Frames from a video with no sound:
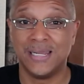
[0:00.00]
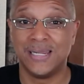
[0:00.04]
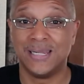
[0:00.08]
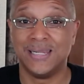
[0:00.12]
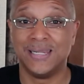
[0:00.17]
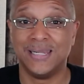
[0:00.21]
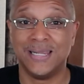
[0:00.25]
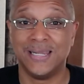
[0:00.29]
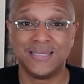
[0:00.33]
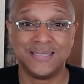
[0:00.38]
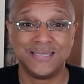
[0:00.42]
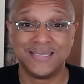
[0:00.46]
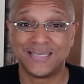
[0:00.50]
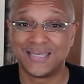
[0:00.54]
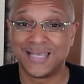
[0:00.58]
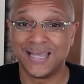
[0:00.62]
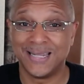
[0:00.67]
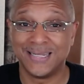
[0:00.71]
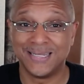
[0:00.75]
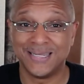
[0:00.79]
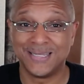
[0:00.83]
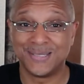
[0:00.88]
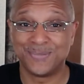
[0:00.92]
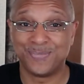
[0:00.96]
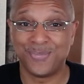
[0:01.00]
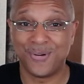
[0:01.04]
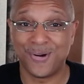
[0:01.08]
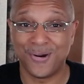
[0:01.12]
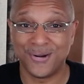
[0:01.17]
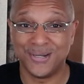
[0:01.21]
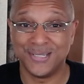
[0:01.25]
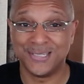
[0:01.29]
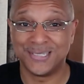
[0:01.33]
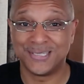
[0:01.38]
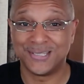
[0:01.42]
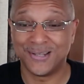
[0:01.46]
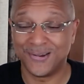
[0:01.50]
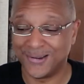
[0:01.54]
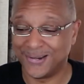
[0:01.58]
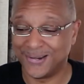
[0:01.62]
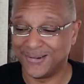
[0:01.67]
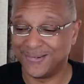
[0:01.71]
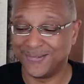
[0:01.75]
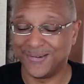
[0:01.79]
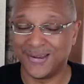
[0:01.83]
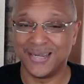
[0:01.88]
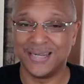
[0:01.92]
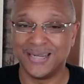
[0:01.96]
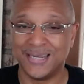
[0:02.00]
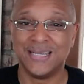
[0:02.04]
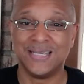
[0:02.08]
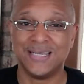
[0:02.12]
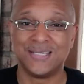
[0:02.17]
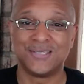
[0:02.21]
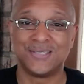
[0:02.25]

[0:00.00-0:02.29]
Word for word: Let's get this party started, right?